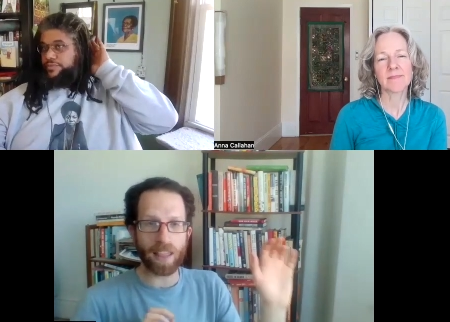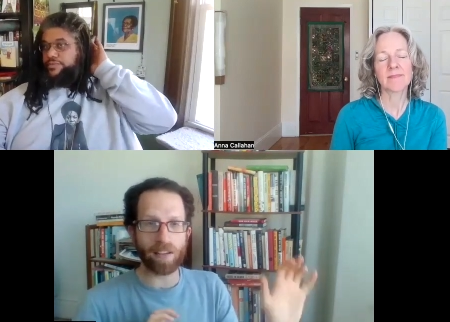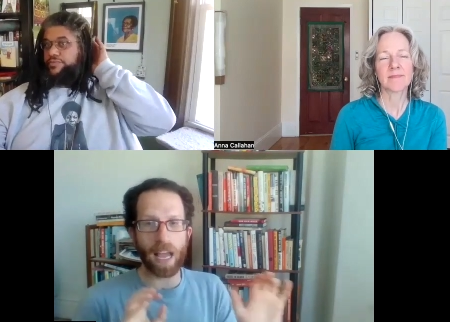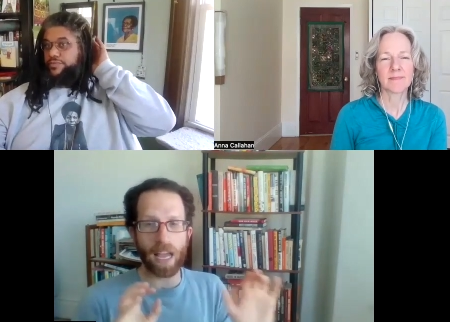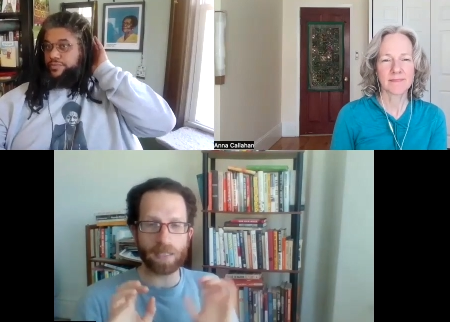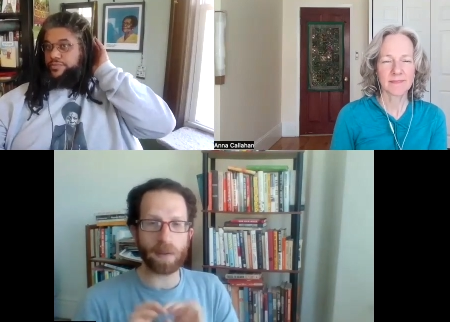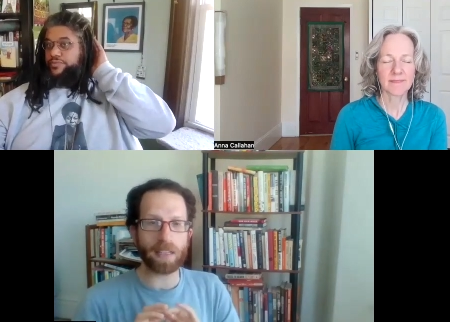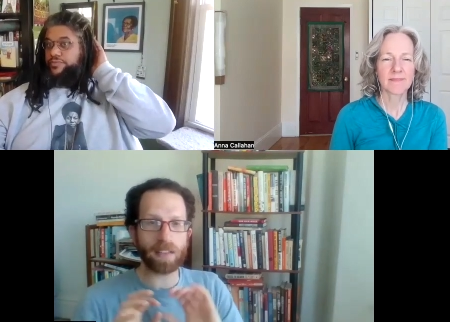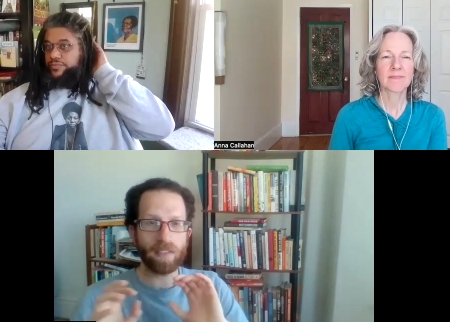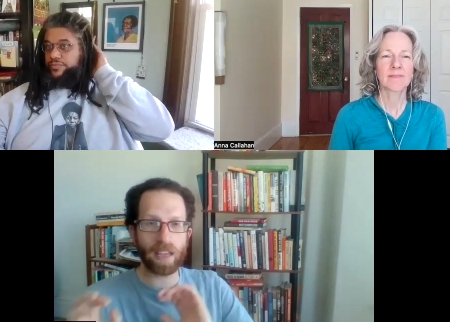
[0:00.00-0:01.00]
Speaker 1: other
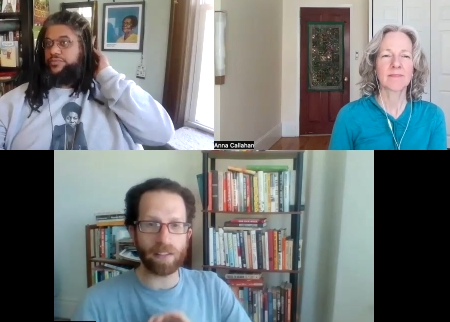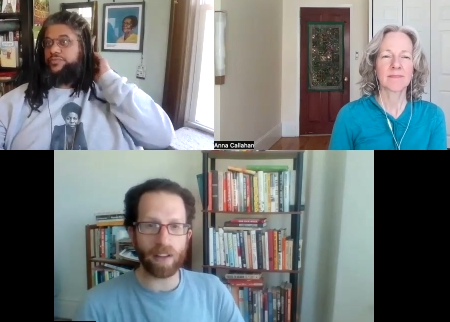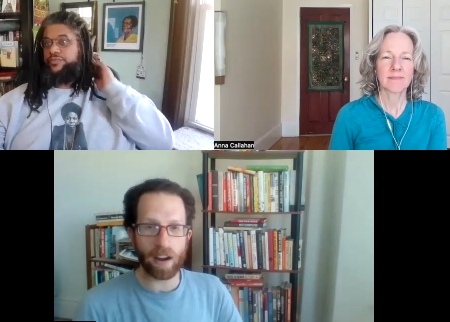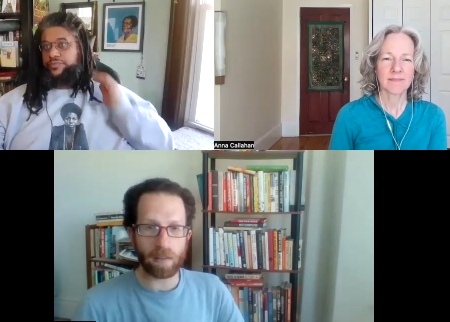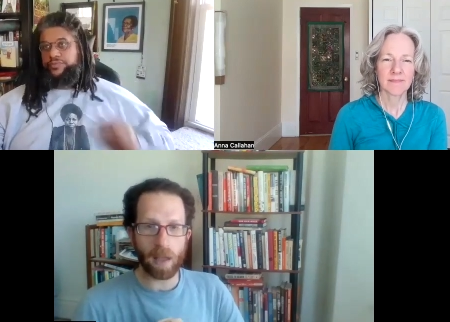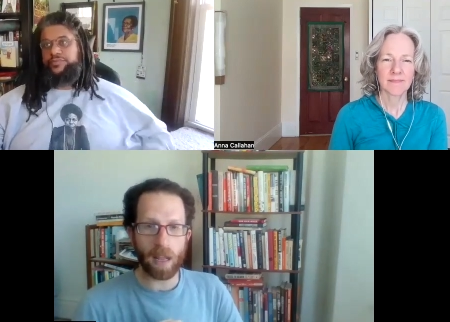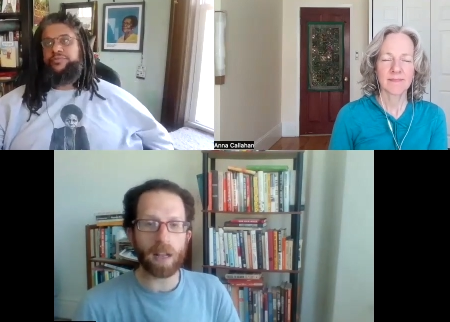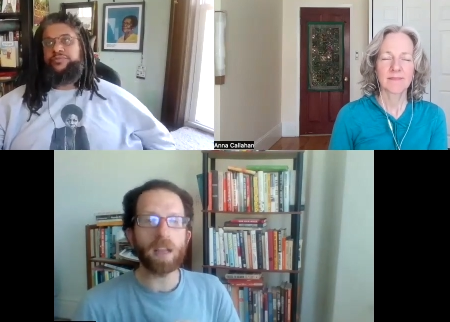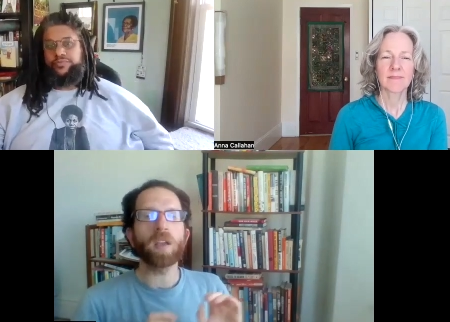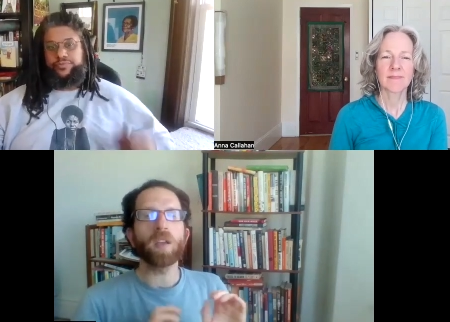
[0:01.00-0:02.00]
aspects of the
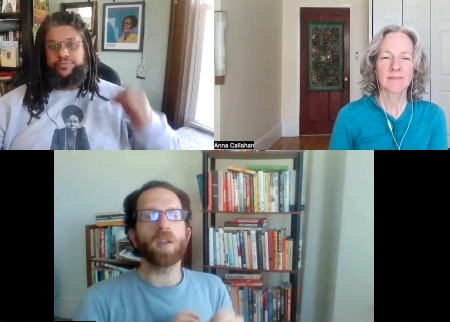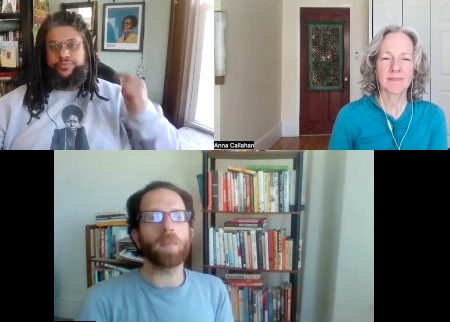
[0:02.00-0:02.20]
environment